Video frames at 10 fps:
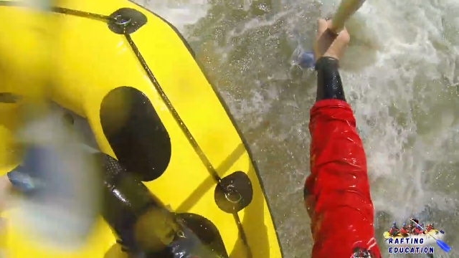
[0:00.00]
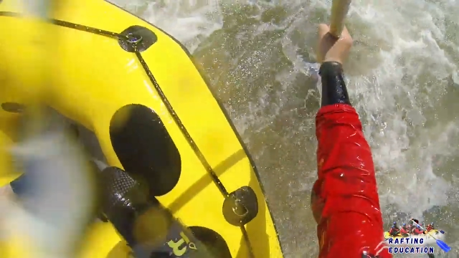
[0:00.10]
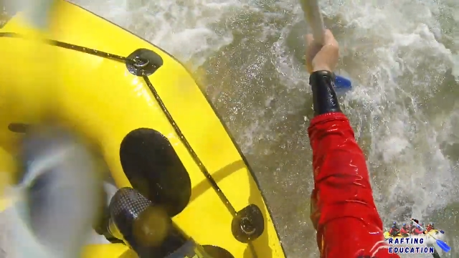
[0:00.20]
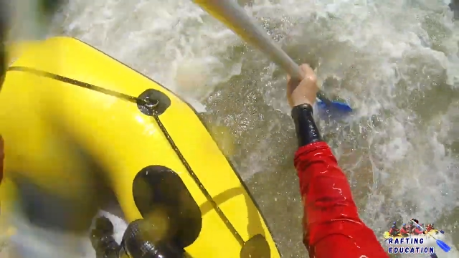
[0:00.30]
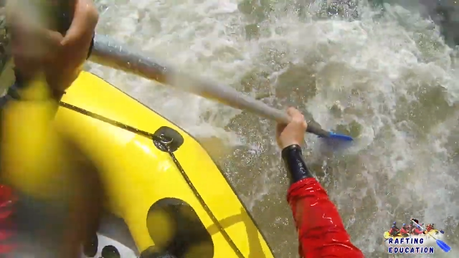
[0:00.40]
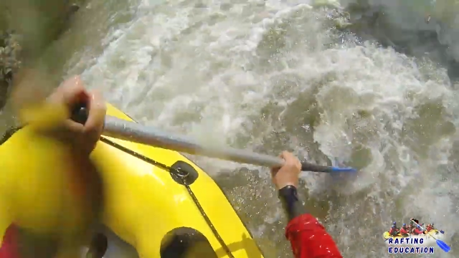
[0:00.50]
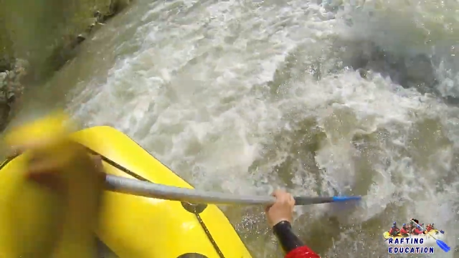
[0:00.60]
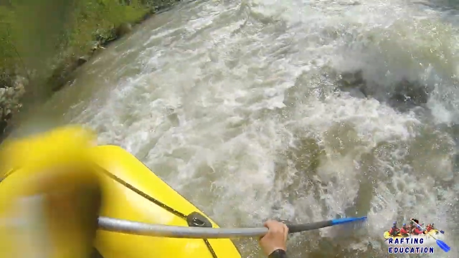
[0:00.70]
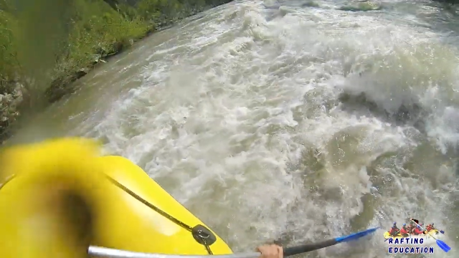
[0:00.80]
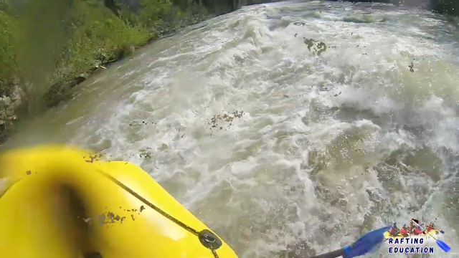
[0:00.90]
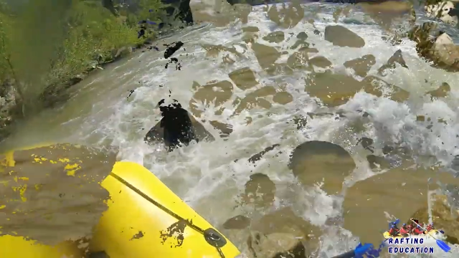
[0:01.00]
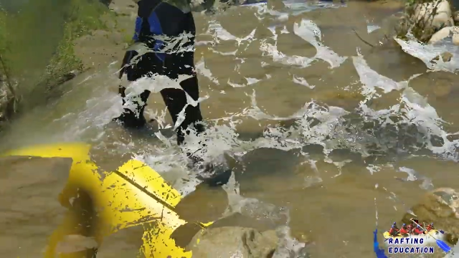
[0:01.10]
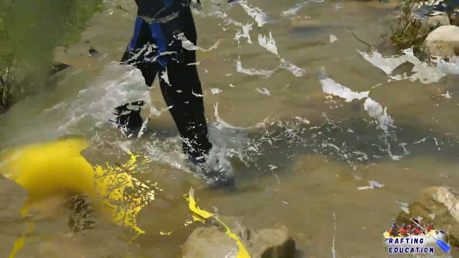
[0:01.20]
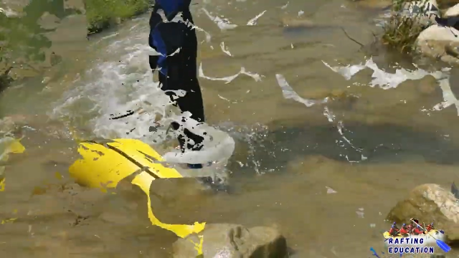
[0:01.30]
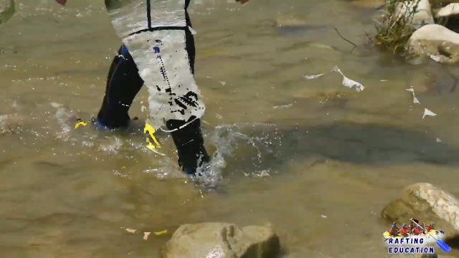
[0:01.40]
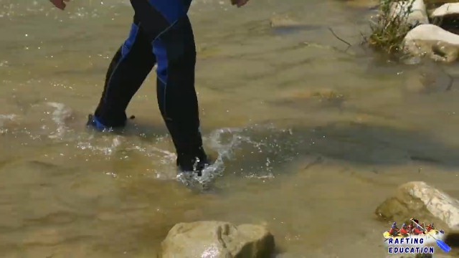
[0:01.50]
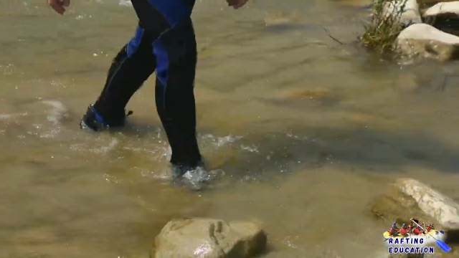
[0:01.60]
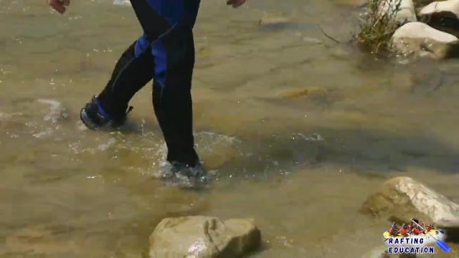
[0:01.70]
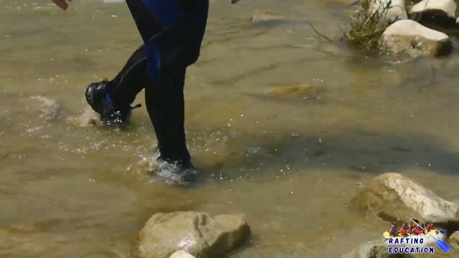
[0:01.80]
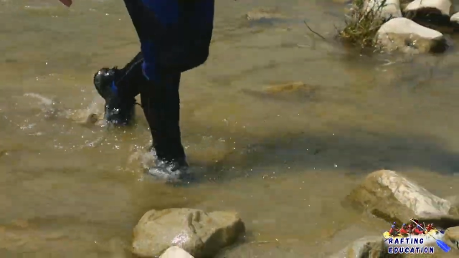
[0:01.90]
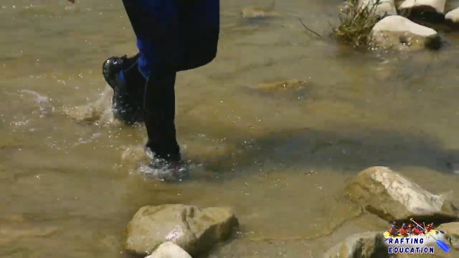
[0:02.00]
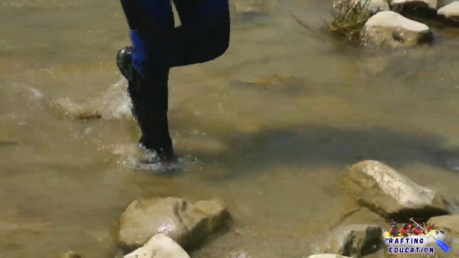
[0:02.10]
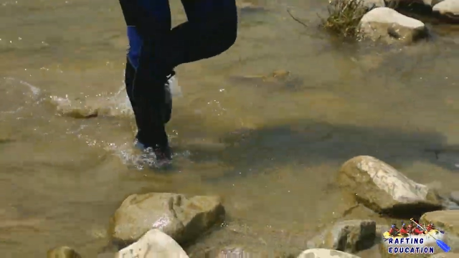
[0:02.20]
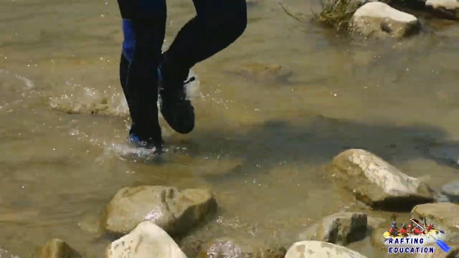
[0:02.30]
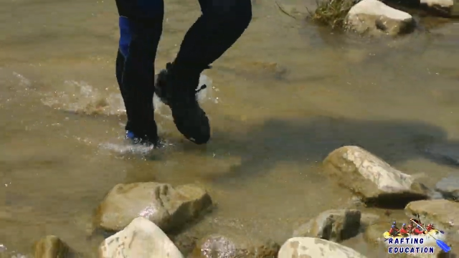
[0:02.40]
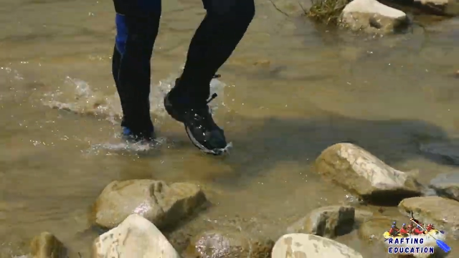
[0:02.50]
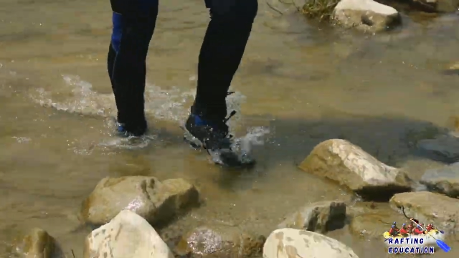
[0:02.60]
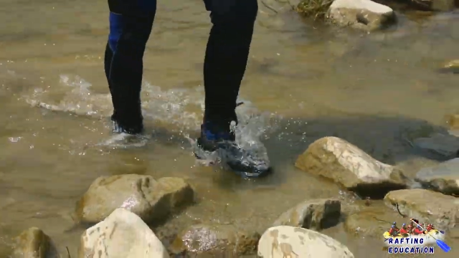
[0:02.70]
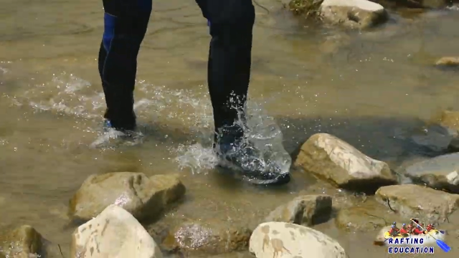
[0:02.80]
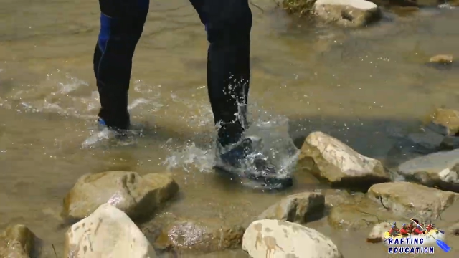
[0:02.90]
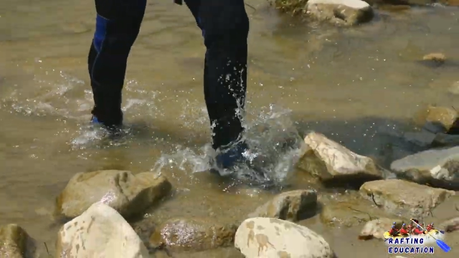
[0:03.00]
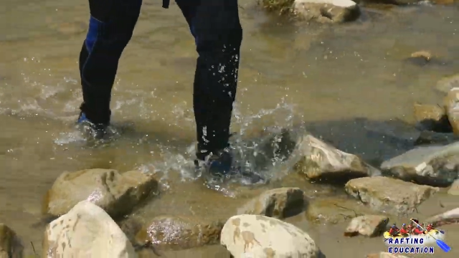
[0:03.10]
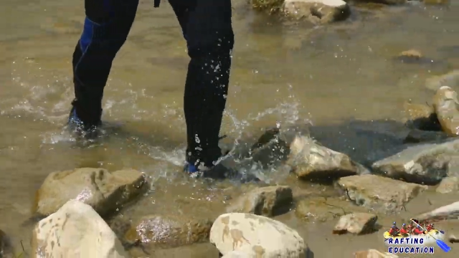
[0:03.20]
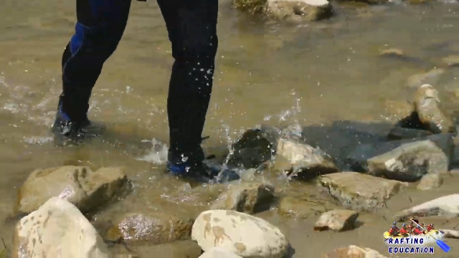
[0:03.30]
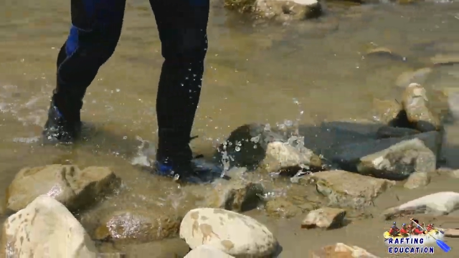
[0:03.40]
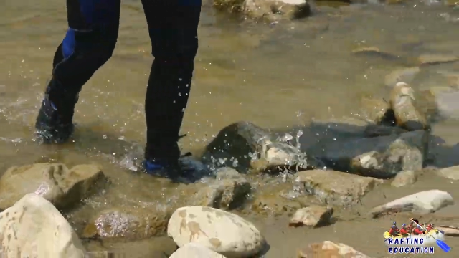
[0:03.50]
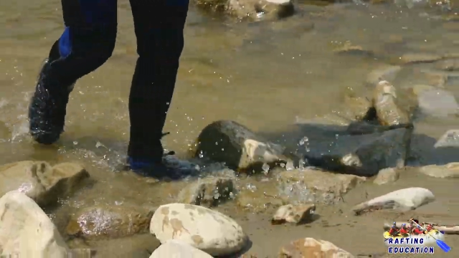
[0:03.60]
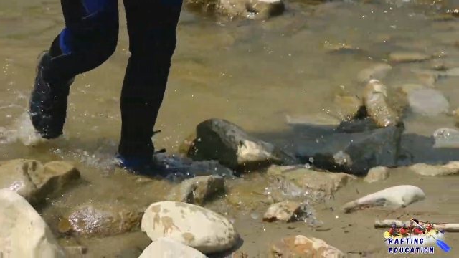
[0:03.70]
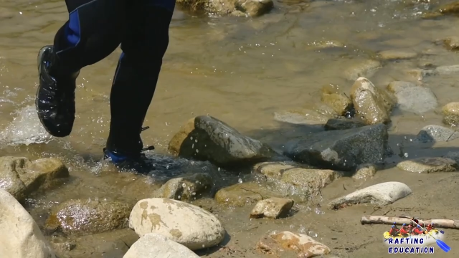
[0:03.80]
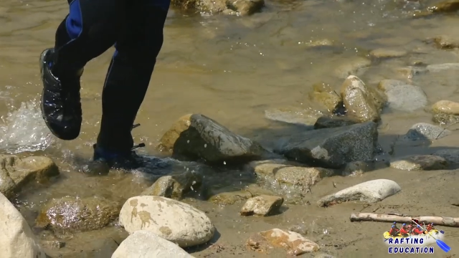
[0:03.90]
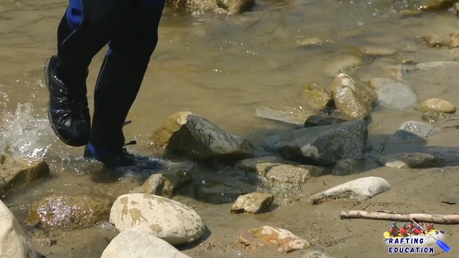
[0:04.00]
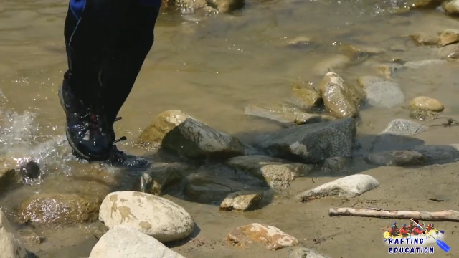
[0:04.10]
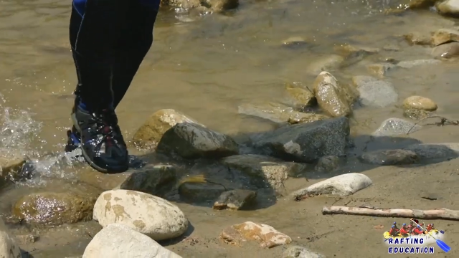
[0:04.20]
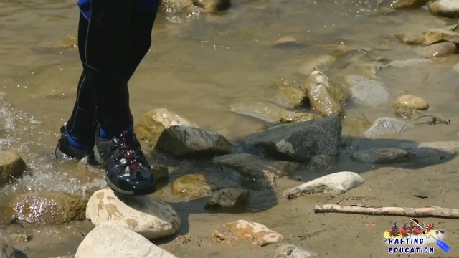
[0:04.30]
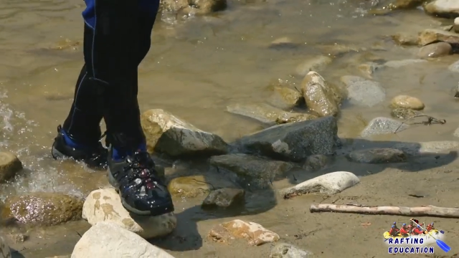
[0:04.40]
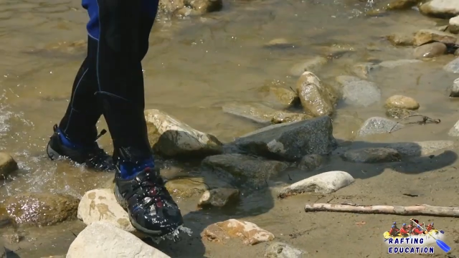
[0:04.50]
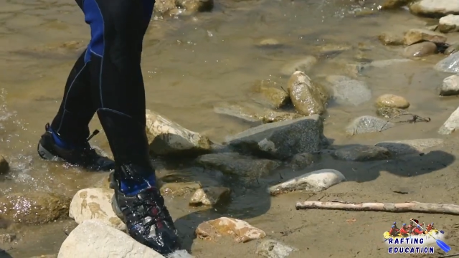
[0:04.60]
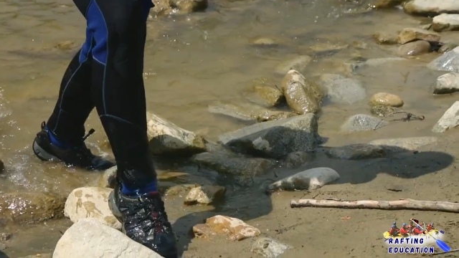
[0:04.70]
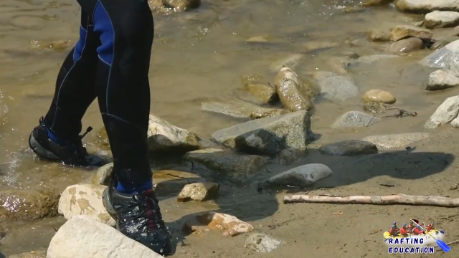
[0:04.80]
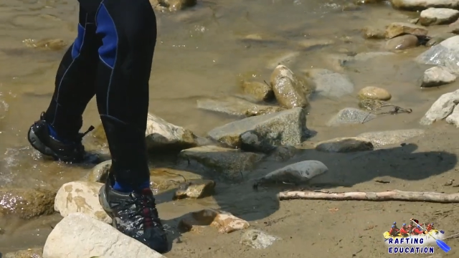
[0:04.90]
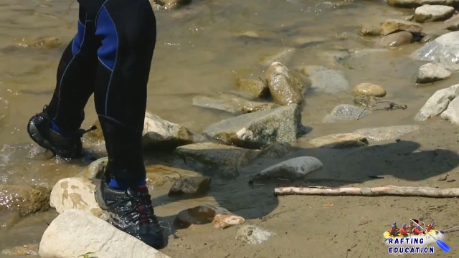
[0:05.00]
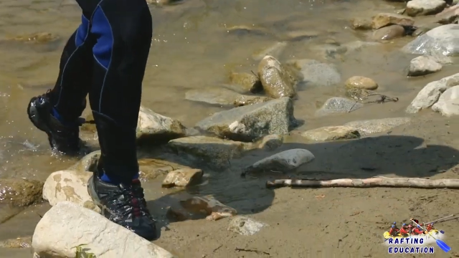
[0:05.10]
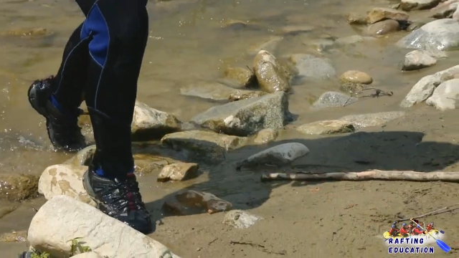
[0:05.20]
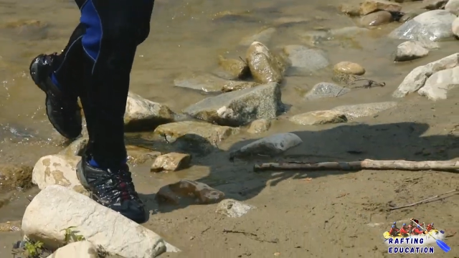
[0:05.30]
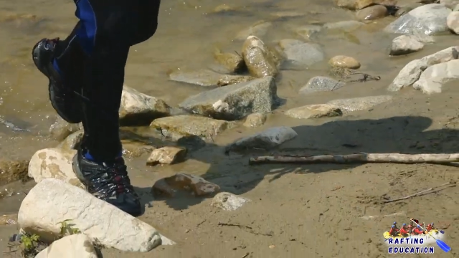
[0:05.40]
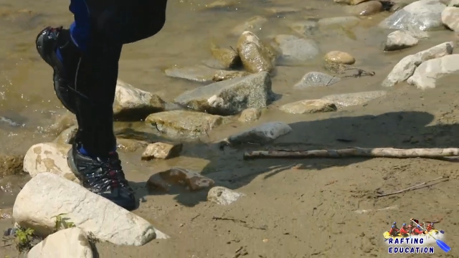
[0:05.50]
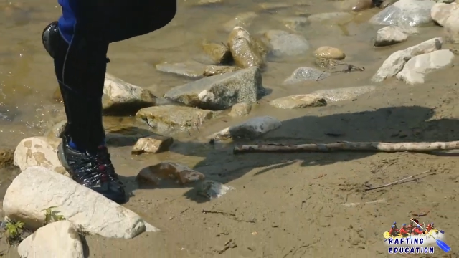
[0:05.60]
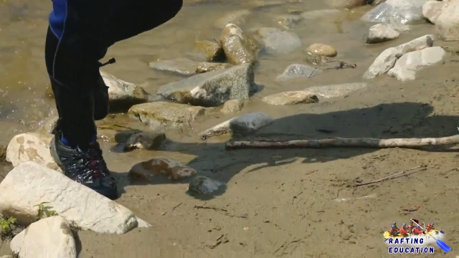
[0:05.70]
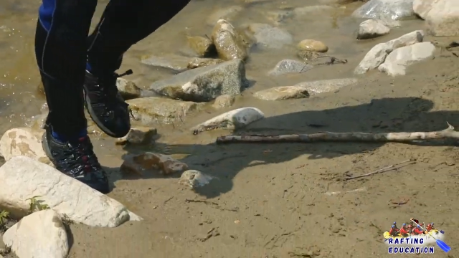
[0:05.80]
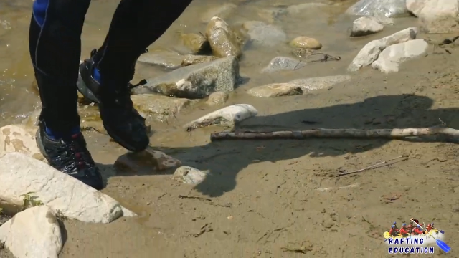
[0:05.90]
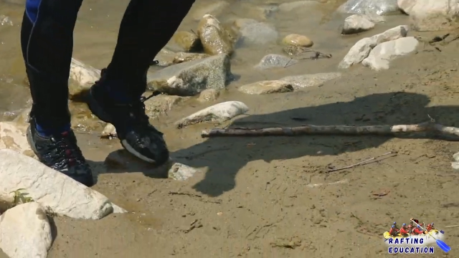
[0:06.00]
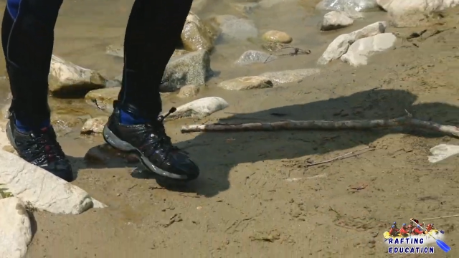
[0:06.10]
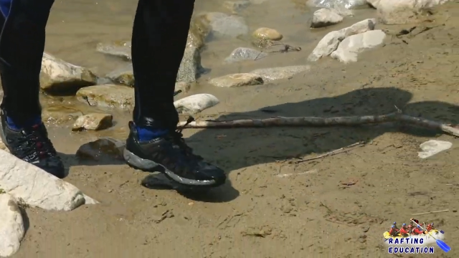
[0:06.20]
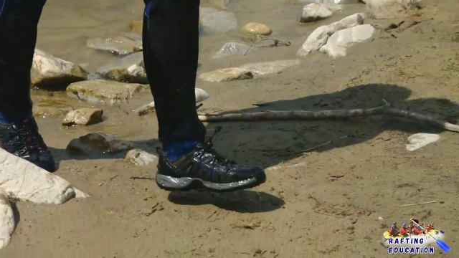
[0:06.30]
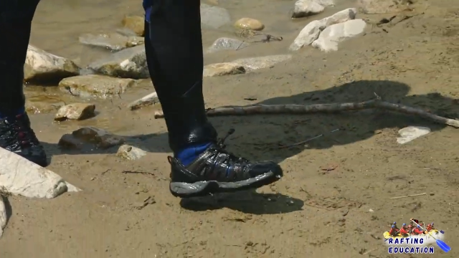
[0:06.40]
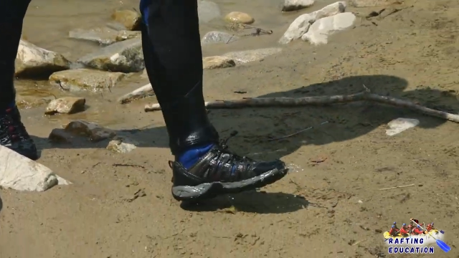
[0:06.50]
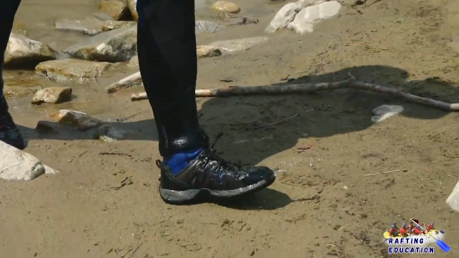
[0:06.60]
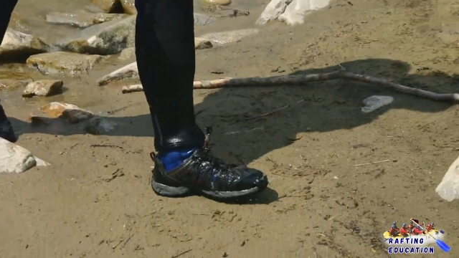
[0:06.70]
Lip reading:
Nobody's mouth can be seen.